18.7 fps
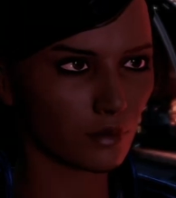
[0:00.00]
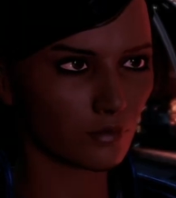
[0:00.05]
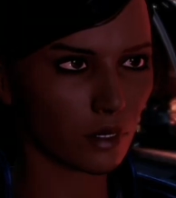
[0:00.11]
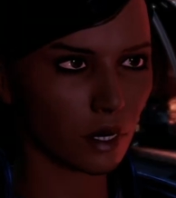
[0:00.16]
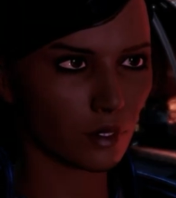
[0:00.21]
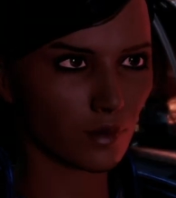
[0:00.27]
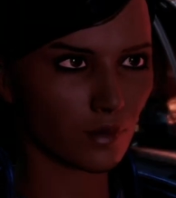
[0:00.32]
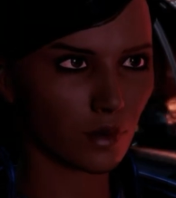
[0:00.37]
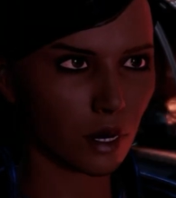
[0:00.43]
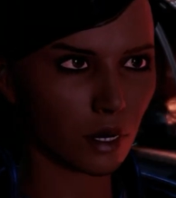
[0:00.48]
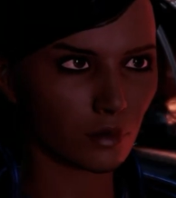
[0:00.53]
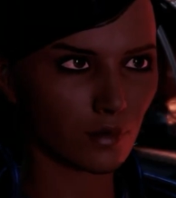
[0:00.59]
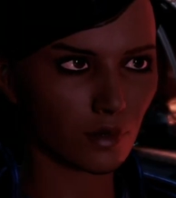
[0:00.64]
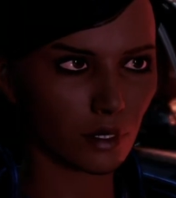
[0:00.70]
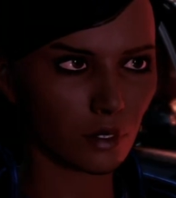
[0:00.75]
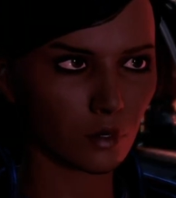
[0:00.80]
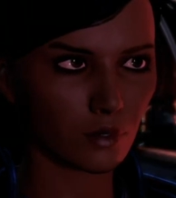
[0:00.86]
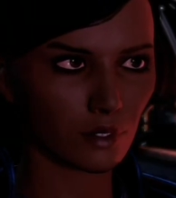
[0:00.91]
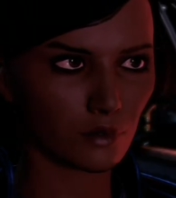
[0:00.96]
mass effect
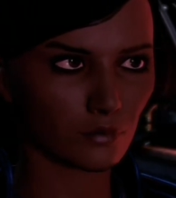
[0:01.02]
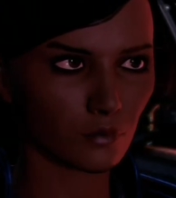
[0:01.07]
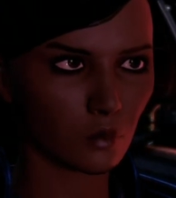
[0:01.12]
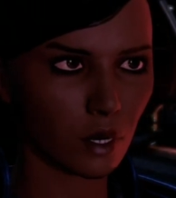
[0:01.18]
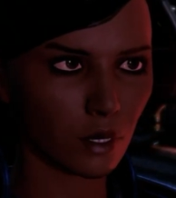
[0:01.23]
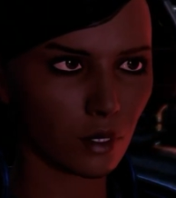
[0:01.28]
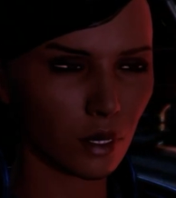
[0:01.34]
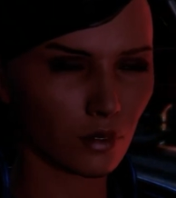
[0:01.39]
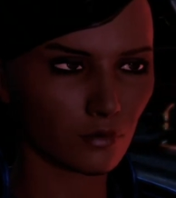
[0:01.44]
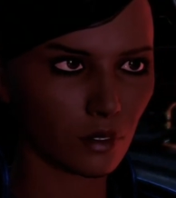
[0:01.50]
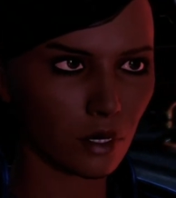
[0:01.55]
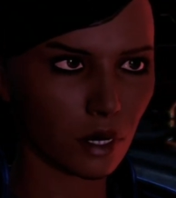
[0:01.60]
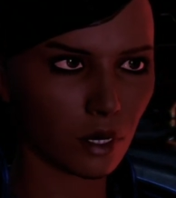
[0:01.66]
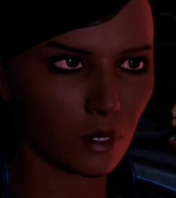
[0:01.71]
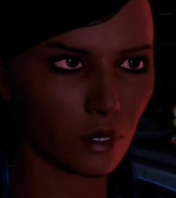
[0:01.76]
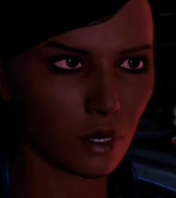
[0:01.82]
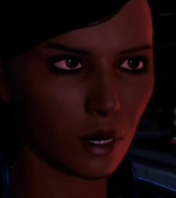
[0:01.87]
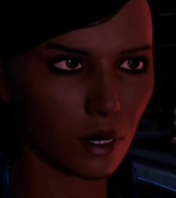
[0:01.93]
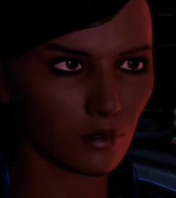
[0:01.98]
fields to break up
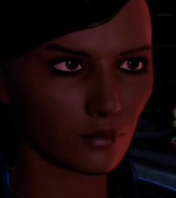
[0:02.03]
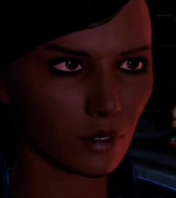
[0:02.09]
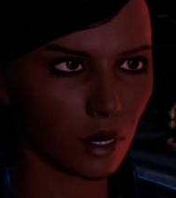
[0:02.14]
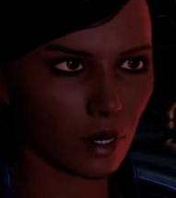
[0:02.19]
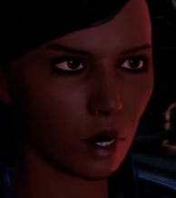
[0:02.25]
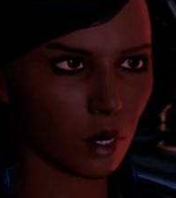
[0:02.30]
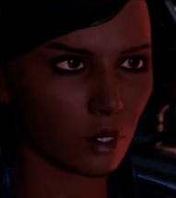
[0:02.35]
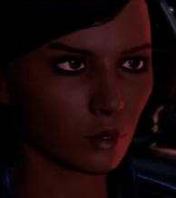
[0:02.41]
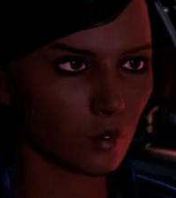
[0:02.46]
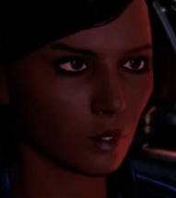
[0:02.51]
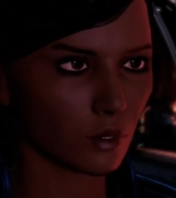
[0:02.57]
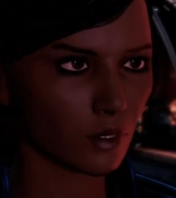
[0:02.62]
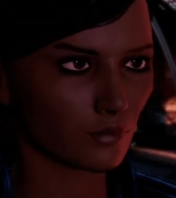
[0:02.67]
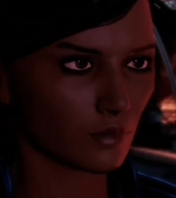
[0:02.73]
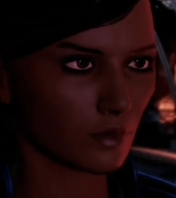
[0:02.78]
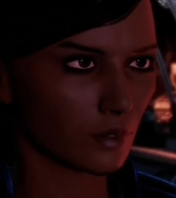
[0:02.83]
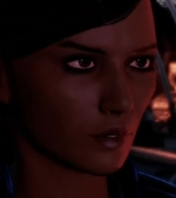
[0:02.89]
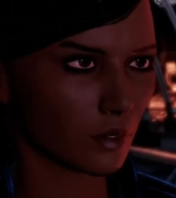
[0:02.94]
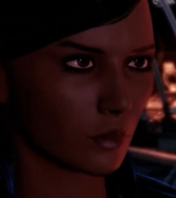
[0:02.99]
plaque and massage the
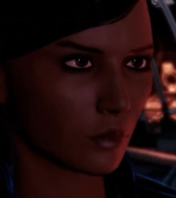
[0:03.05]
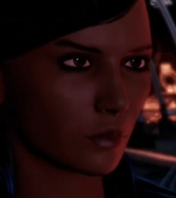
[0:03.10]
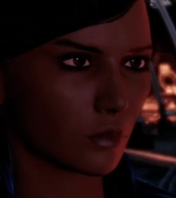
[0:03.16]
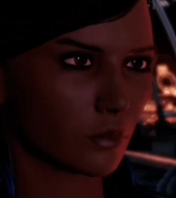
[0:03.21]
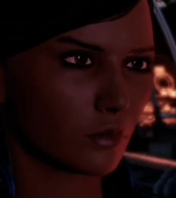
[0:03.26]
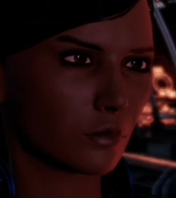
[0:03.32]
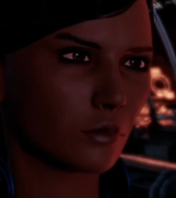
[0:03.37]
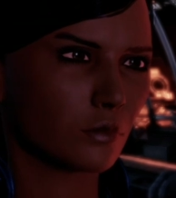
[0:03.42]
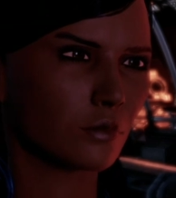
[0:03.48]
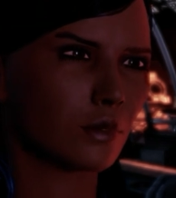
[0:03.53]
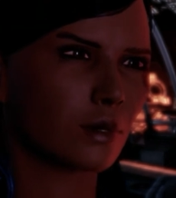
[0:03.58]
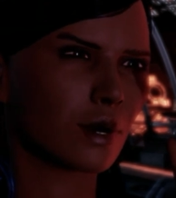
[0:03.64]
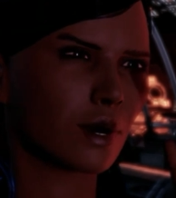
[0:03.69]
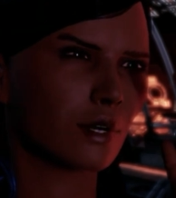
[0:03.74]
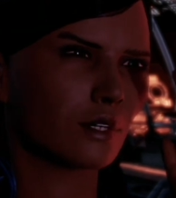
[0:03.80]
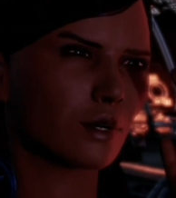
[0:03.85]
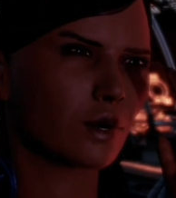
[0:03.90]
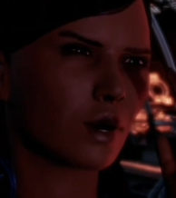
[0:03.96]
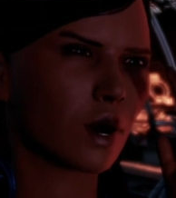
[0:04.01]
gums.
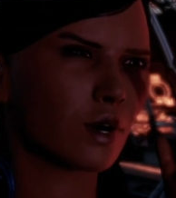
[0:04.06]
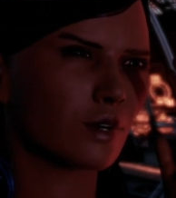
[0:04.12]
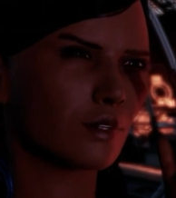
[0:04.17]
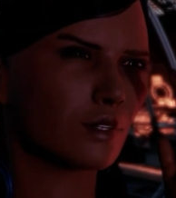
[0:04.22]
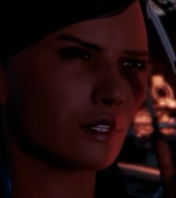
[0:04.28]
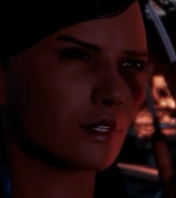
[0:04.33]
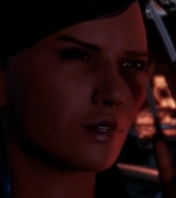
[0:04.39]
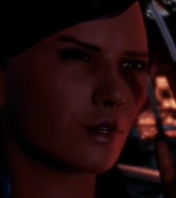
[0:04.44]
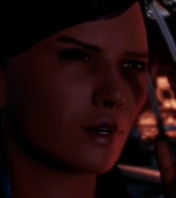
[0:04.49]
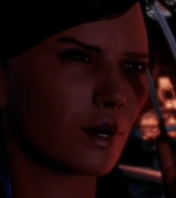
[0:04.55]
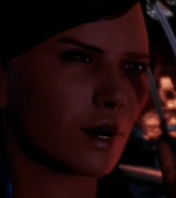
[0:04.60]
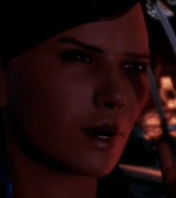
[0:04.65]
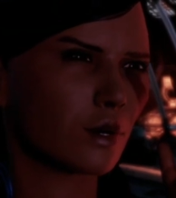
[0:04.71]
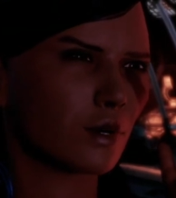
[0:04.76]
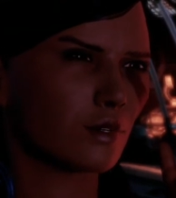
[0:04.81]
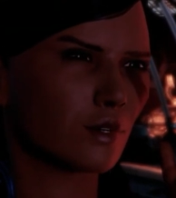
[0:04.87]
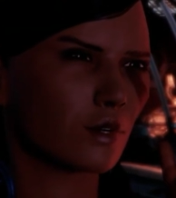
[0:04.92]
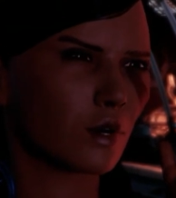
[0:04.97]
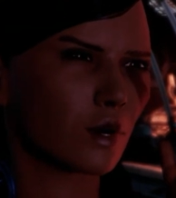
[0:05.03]
It costs
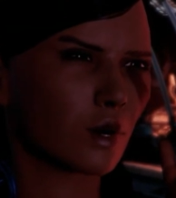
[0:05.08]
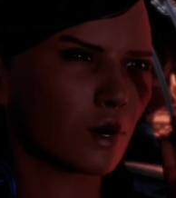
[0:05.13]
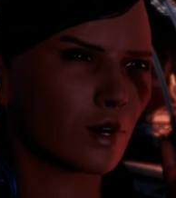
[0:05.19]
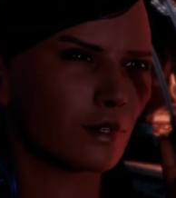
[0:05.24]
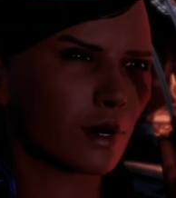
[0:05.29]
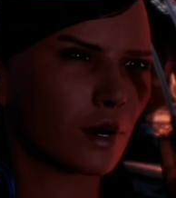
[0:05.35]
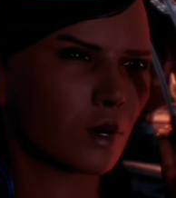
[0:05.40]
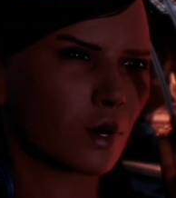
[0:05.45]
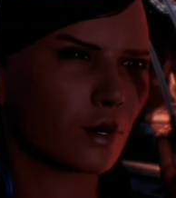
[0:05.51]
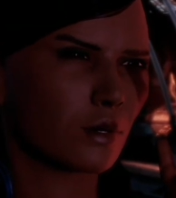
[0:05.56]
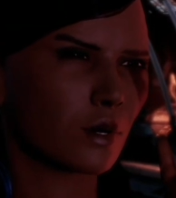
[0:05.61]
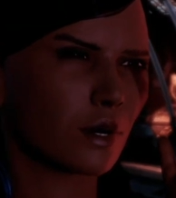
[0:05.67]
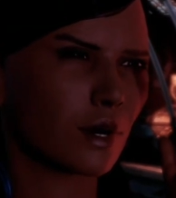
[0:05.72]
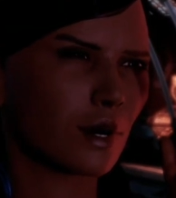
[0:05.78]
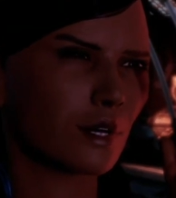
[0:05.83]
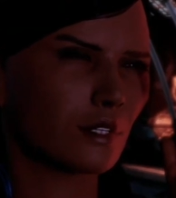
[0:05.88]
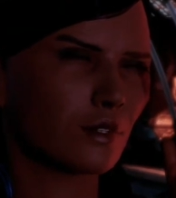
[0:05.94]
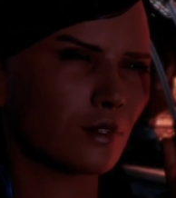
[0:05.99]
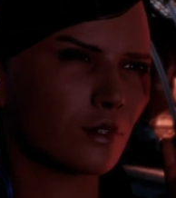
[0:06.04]
6,000
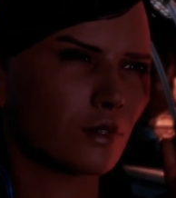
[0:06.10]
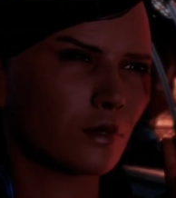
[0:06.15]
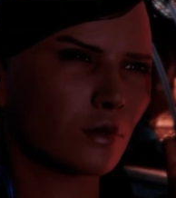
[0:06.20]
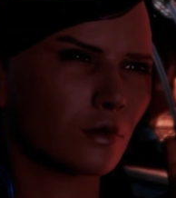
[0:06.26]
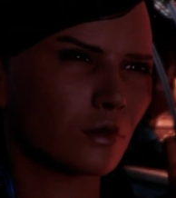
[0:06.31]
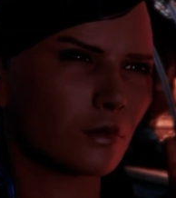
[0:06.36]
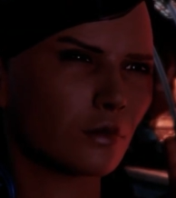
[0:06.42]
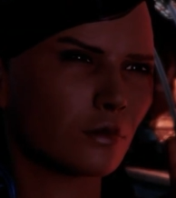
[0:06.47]
credits.